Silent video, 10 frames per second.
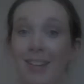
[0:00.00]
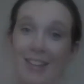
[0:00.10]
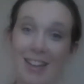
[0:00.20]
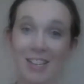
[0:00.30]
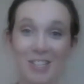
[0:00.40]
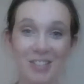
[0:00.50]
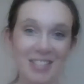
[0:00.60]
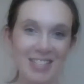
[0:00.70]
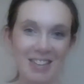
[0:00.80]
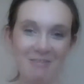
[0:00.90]
As you can
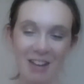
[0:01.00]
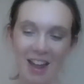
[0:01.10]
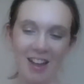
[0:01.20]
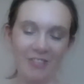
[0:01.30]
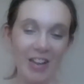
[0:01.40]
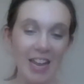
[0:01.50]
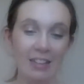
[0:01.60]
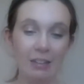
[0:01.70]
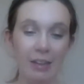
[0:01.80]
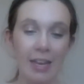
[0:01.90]
see, we have a
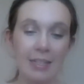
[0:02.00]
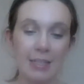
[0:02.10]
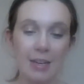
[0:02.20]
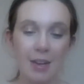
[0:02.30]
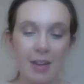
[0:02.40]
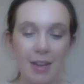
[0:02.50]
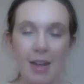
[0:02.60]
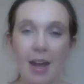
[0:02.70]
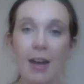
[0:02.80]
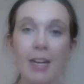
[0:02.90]
little guest.
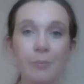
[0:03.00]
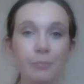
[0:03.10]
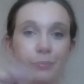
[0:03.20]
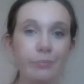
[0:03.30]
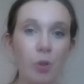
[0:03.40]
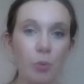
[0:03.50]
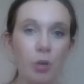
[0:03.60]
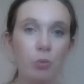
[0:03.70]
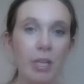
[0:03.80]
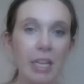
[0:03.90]

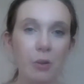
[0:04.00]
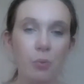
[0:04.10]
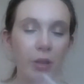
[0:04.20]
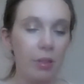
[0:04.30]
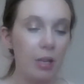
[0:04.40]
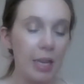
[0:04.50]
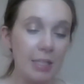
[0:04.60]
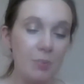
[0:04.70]
Go right in with the next